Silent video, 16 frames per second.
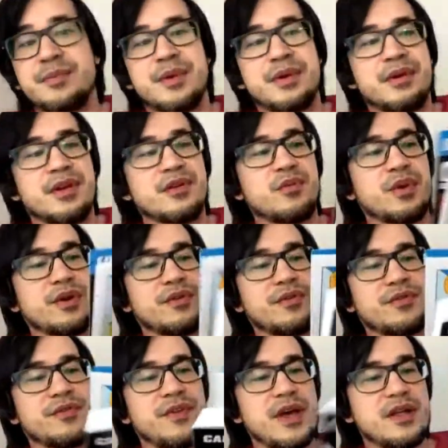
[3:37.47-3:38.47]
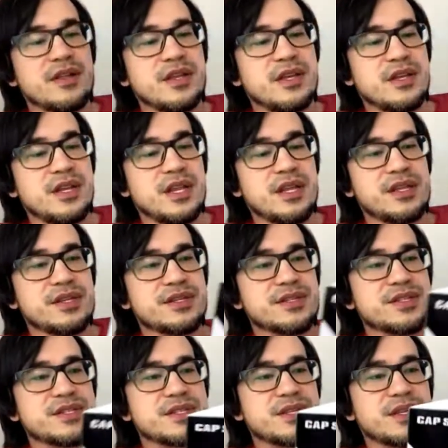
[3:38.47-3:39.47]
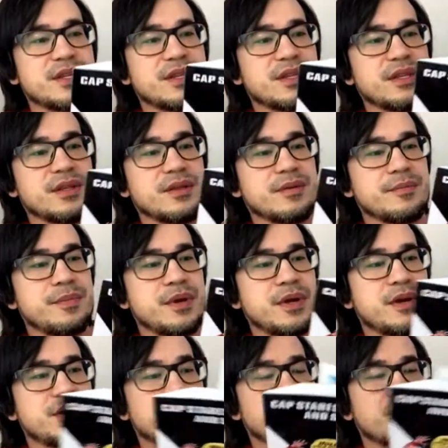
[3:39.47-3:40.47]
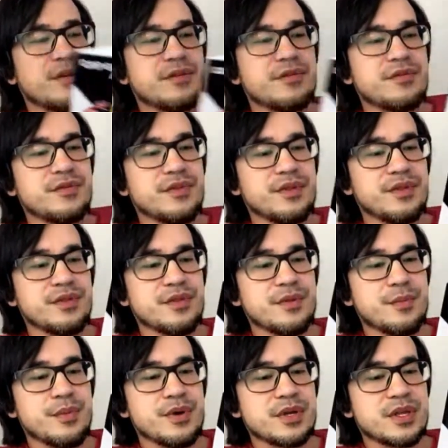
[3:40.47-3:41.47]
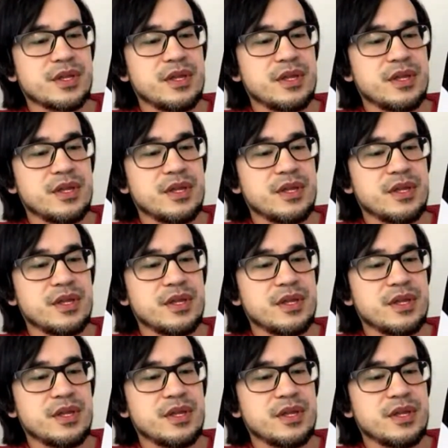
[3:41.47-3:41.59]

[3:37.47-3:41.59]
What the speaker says: period where Falcon is part of the book.